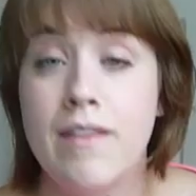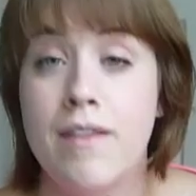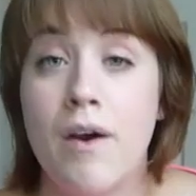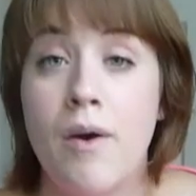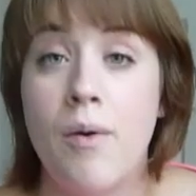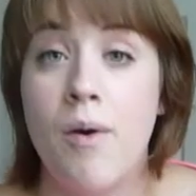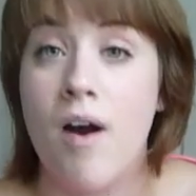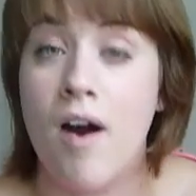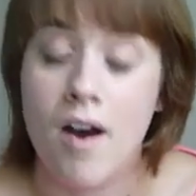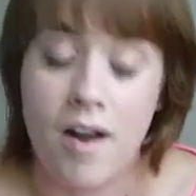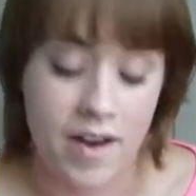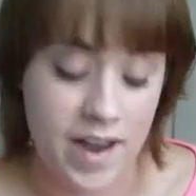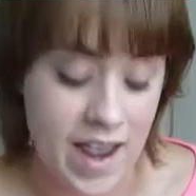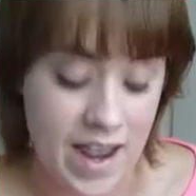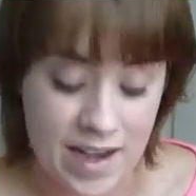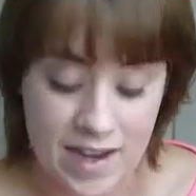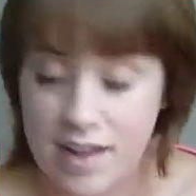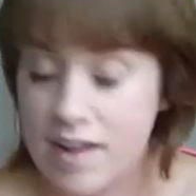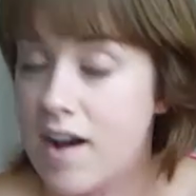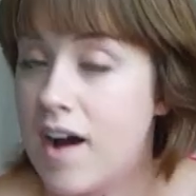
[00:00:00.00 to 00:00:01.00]
though, on
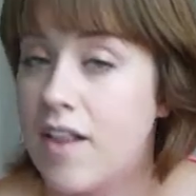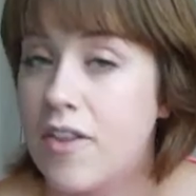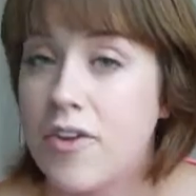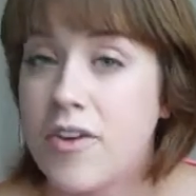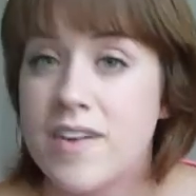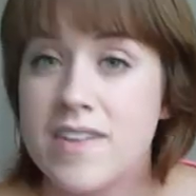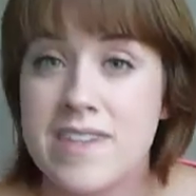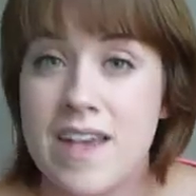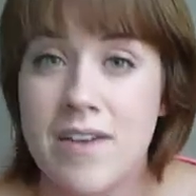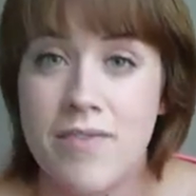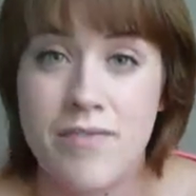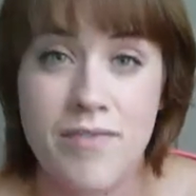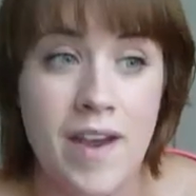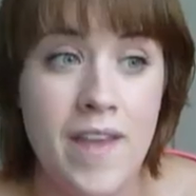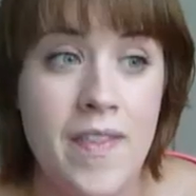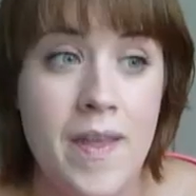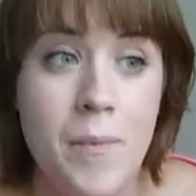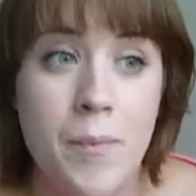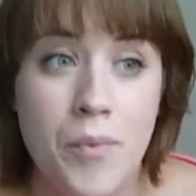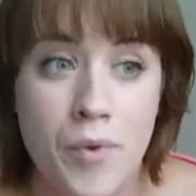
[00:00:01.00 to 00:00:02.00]
any color, because I
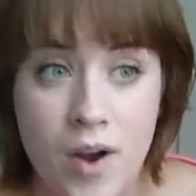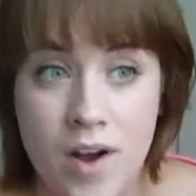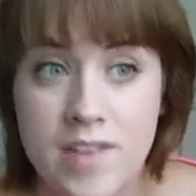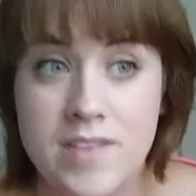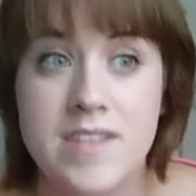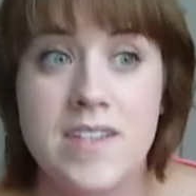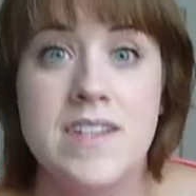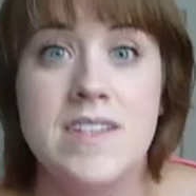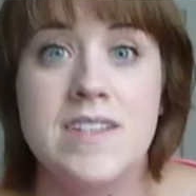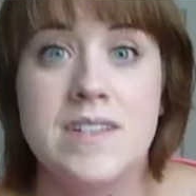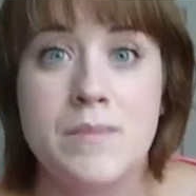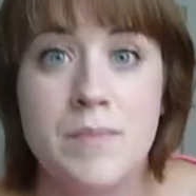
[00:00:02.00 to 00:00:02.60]
find that bronzes